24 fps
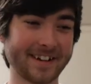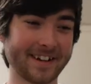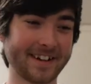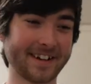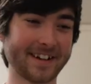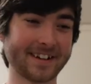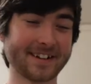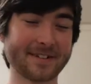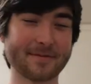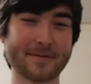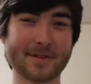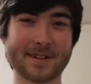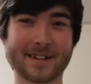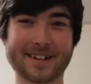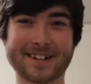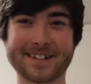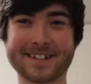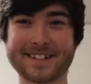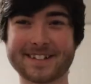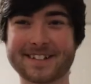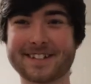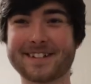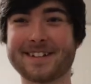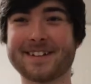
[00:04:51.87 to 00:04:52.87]
I'm gonna be
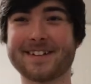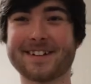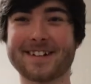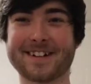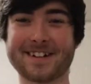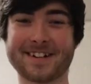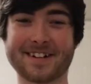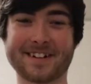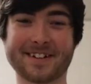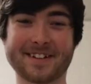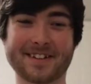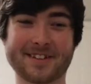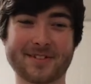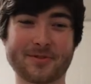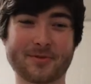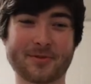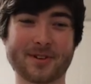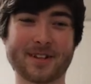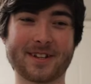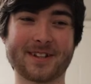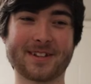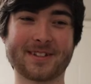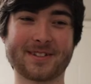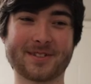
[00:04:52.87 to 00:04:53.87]
honest. On the
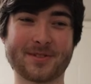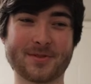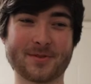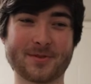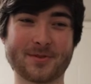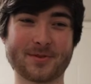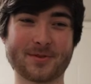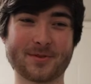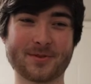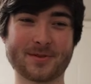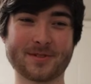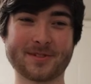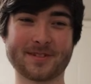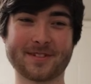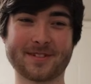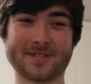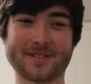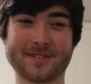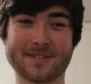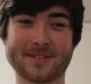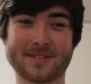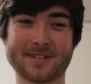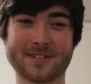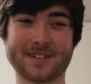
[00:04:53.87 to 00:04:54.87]
way to
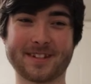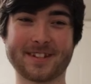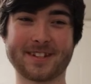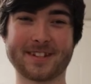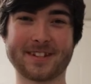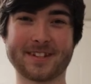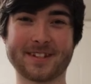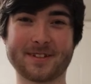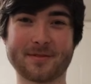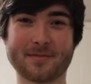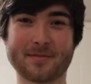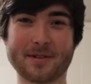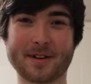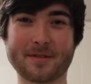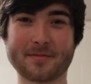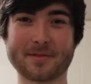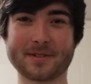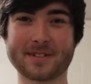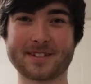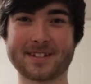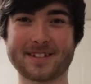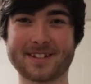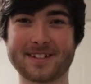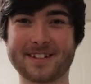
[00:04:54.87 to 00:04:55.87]
the Bible
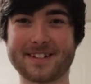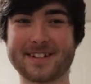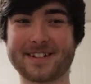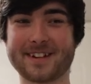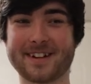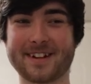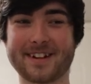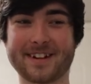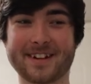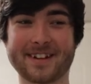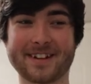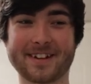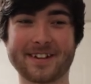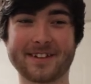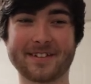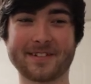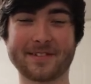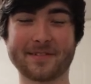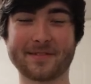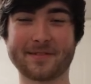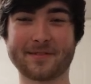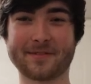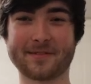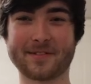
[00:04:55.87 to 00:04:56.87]
study, I
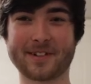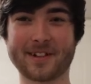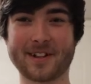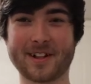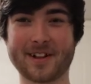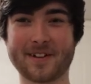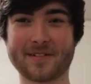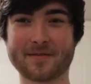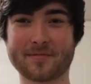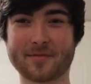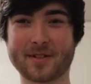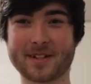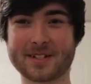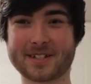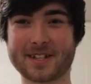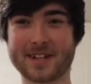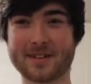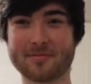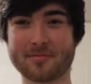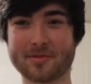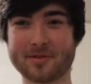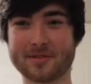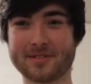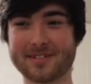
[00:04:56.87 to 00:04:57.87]
fell off my
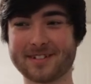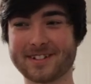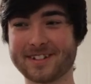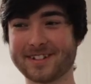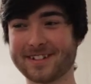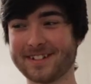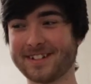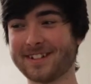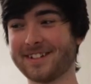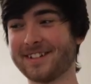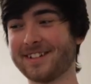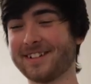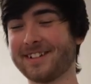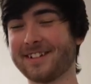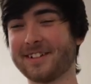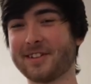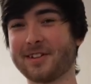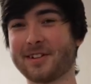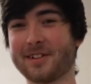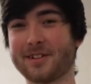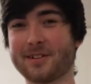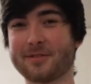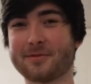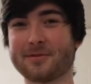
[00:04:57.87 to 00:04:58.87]
skateboard.
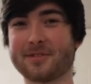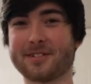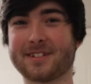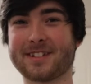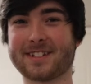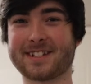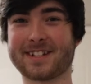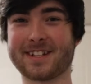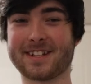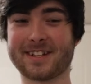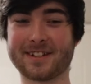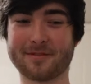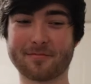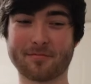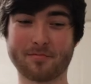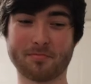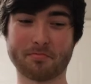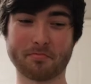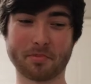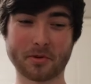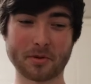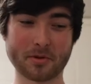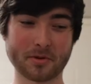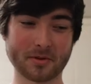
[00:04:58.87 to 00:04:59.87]
There was a
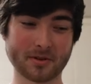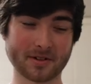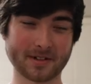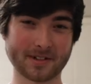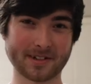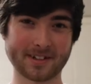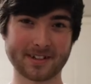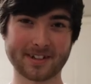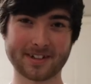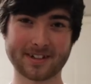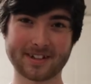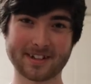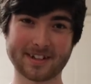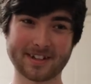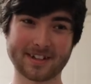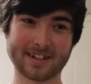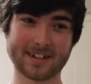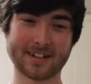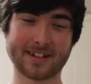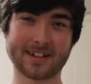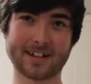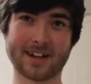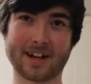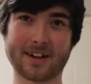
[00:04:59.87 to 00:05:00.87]
board.
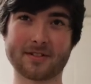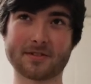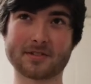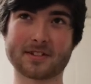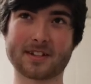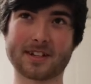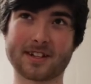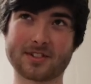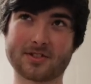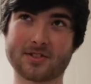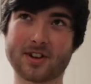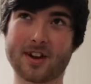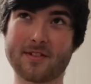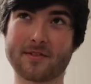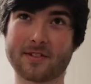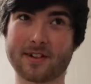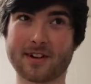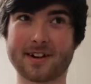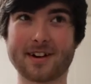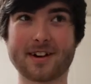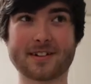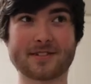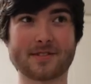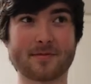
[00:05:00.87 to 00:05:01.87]
I was like driving
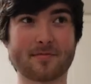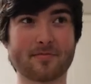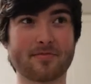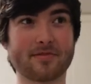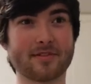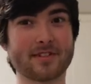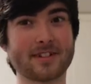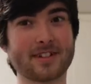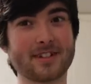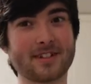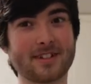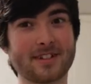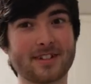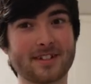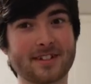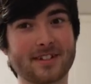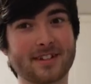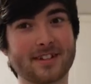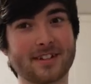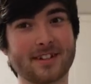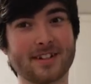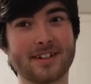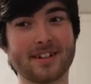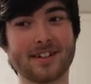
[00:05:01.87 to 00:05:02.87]
across a bridge,
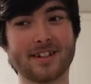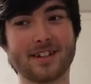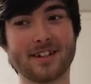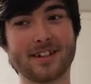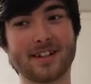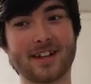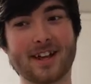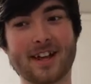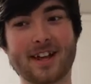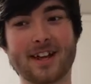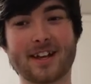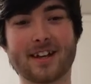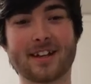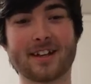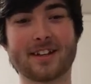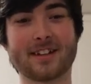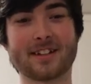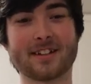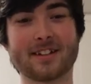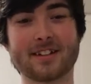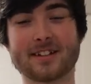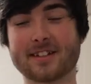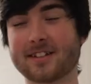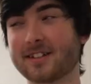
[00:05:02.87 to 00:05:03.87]

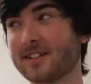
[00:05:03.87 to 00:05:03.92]
and